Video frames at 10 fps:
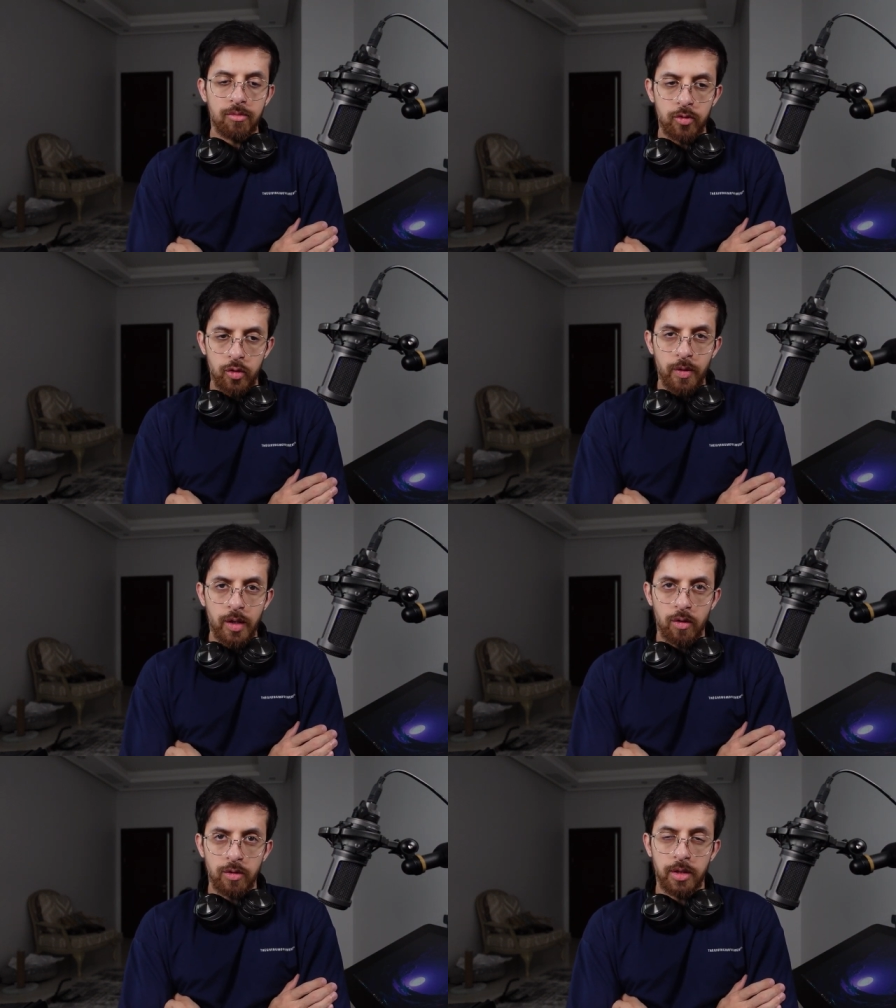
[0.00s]
Doing
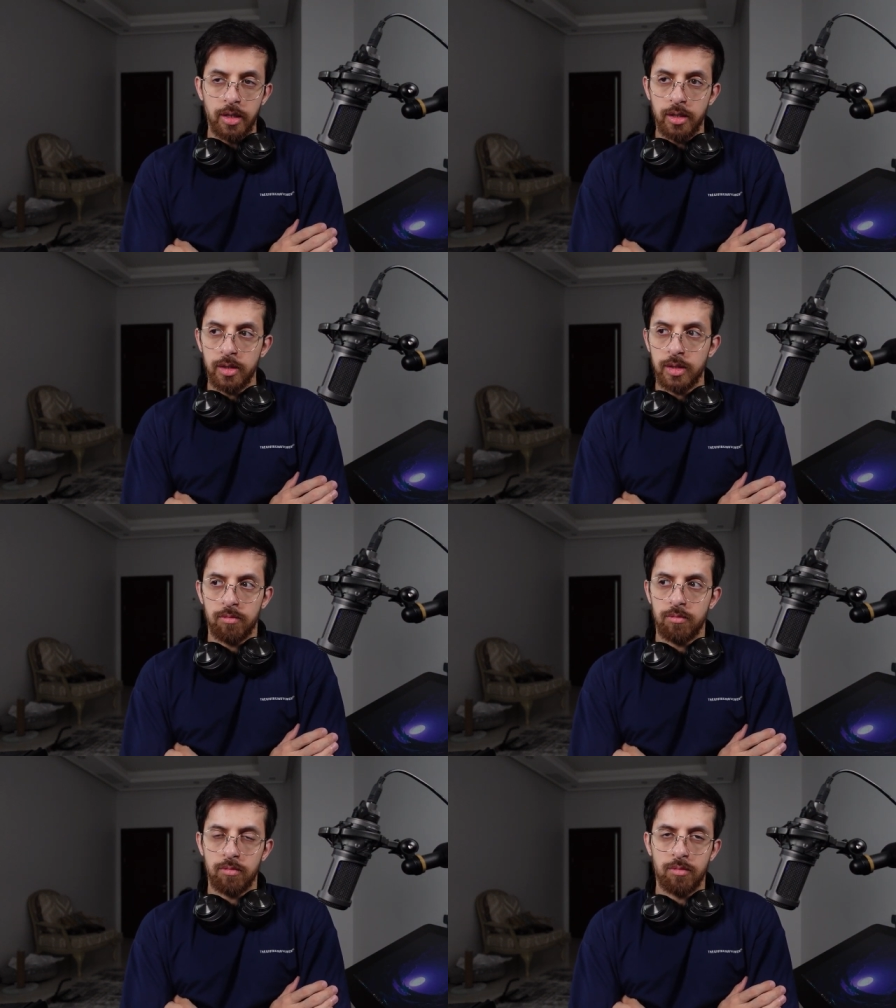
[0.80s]
those
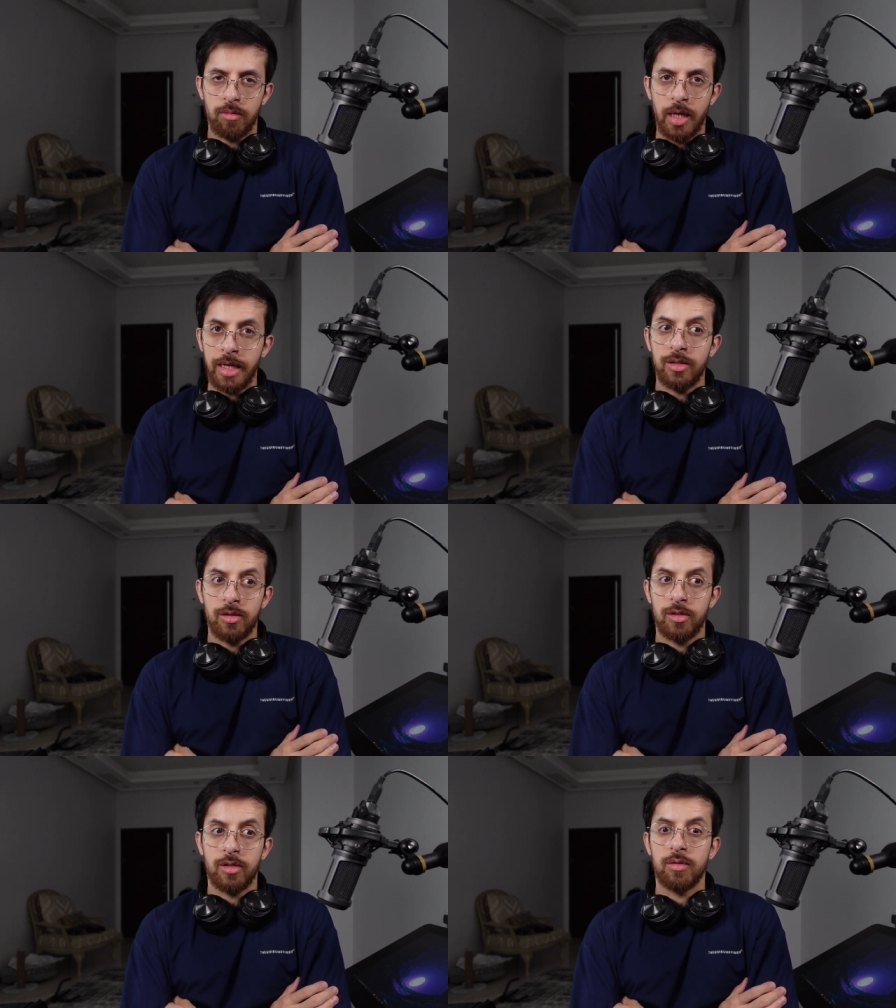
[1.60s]
things,
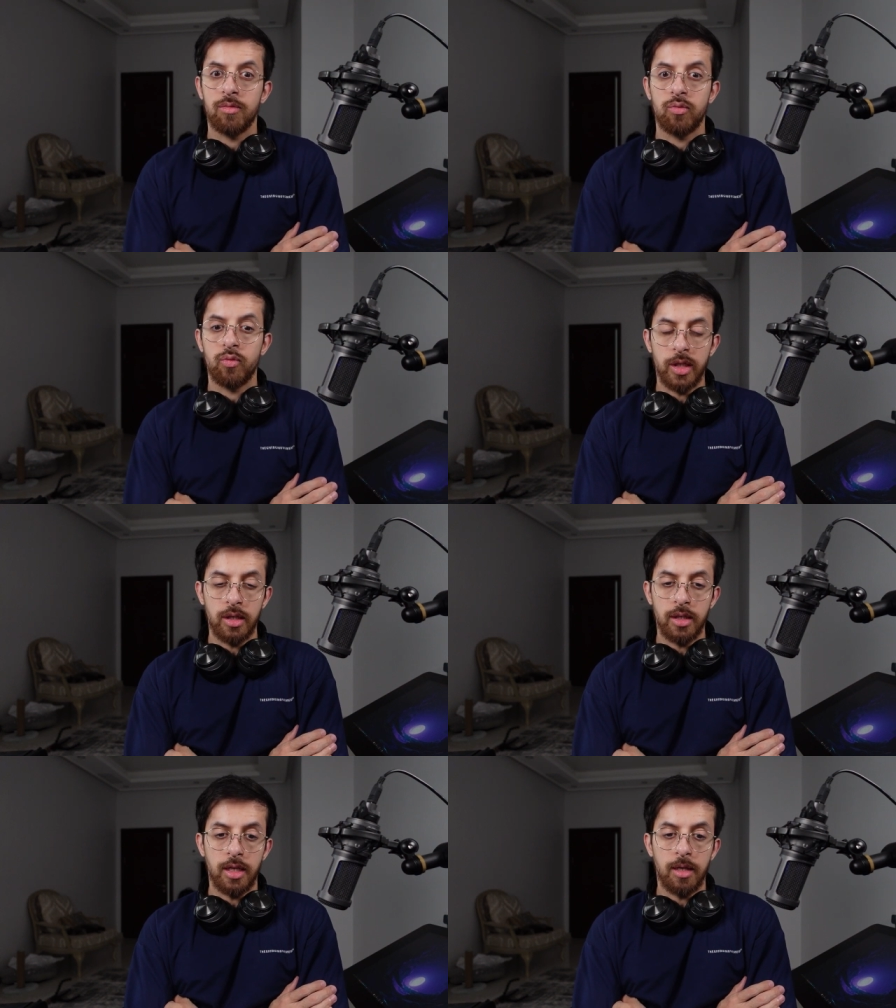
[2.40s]
it's
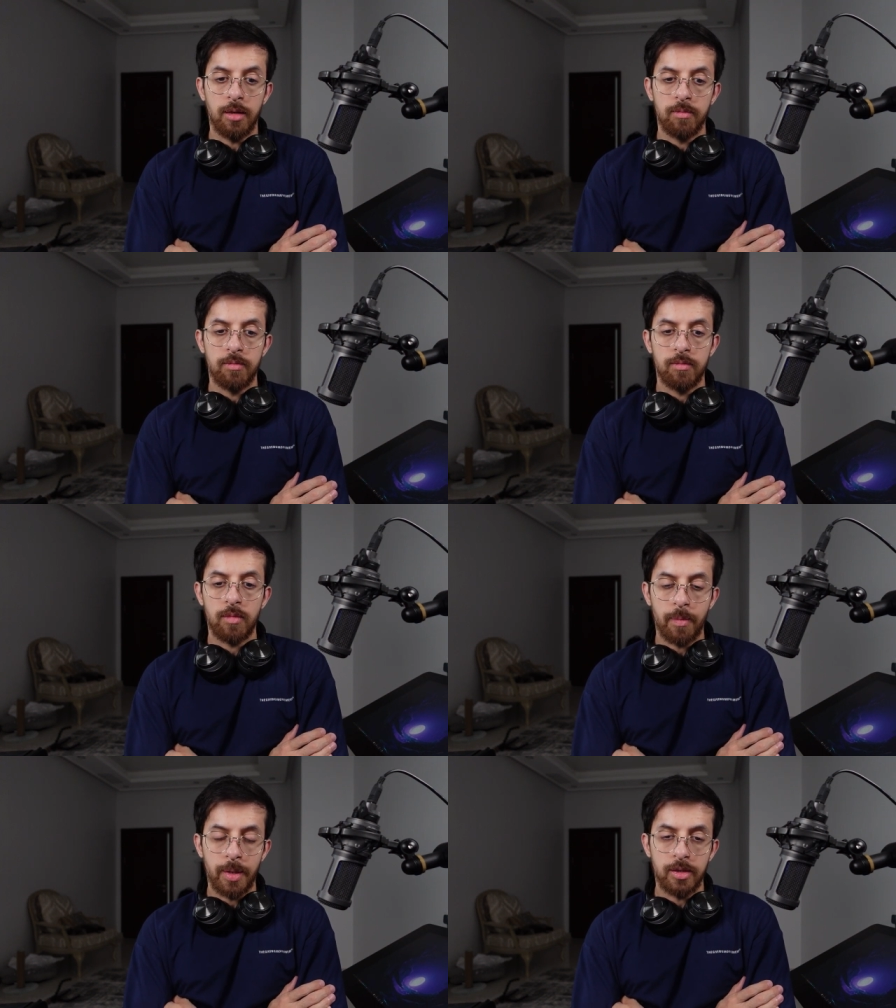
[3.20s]
really
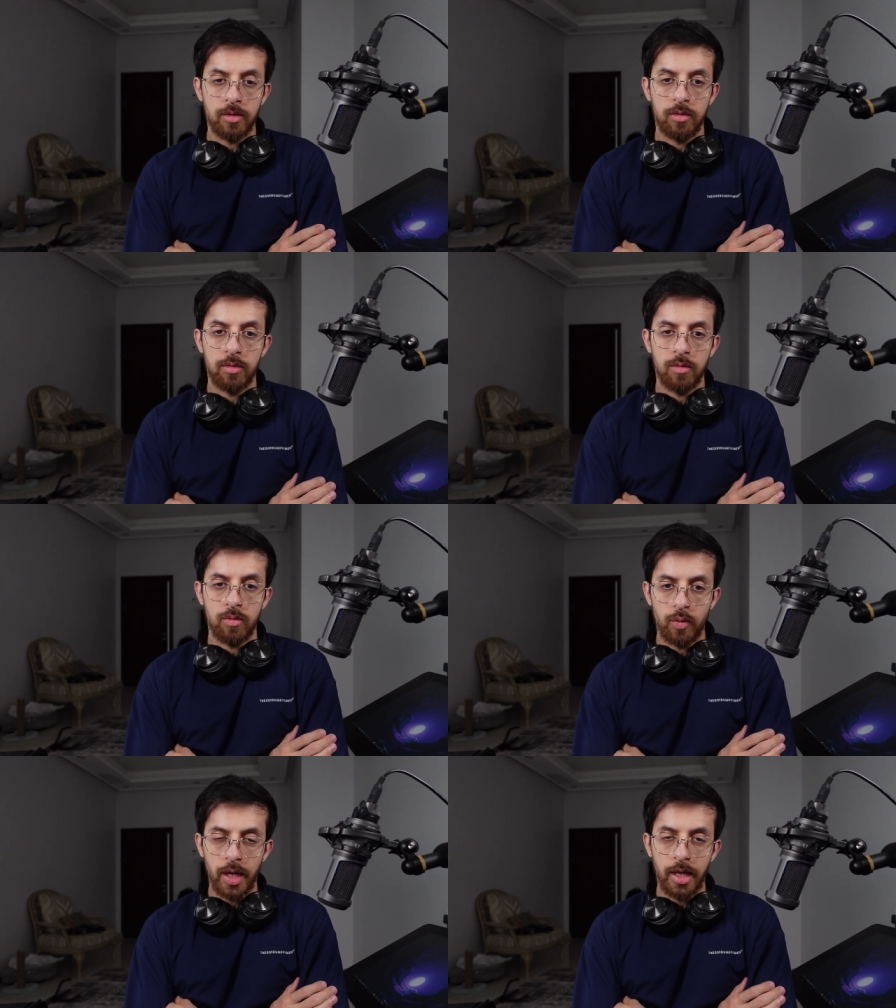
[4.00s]
the best
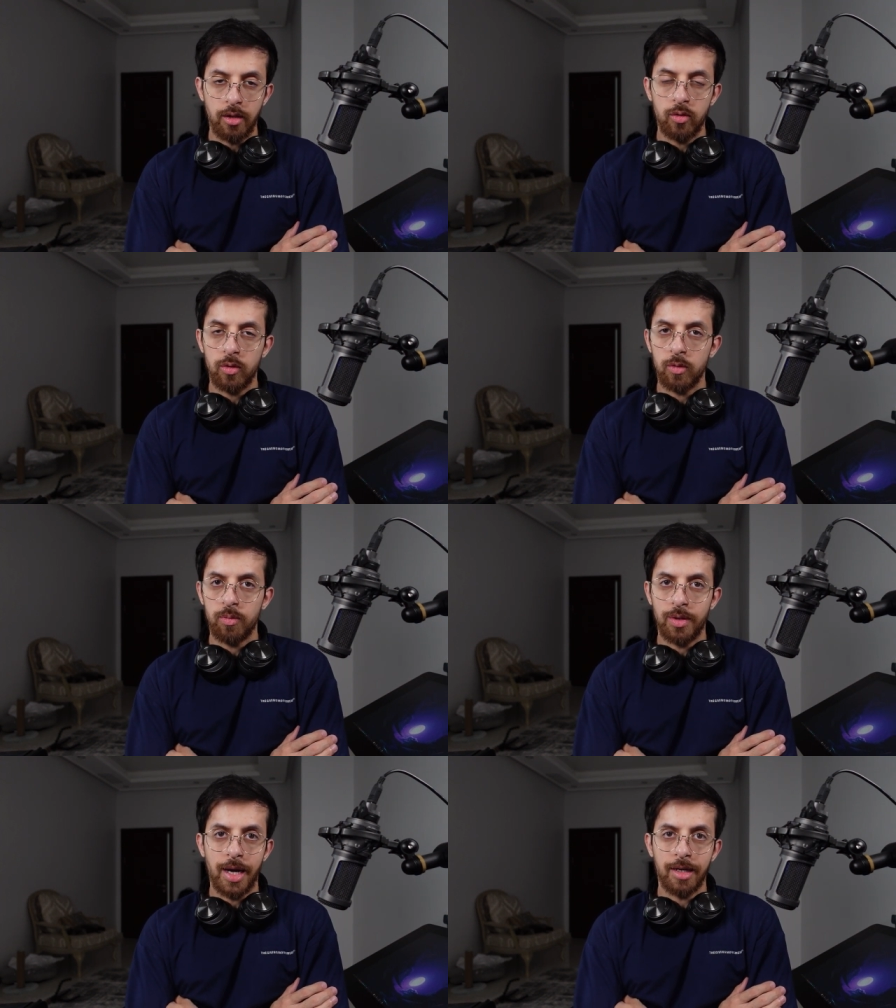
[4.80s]
way to
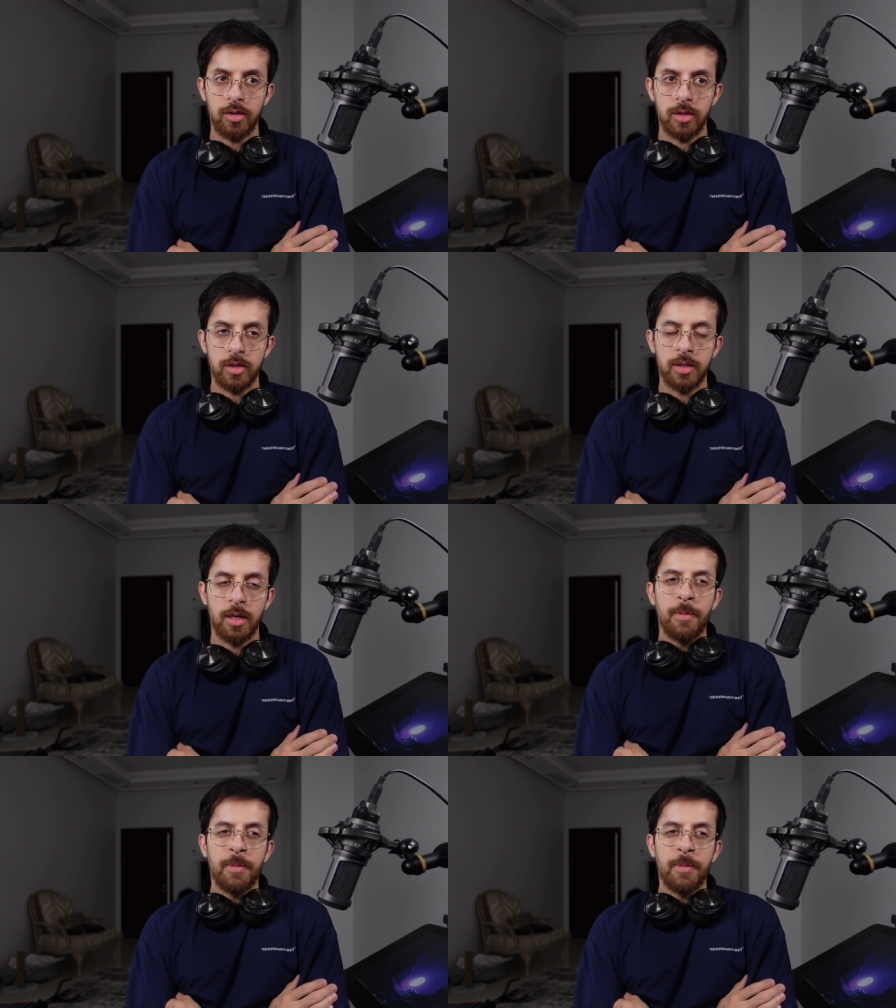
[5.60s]
practice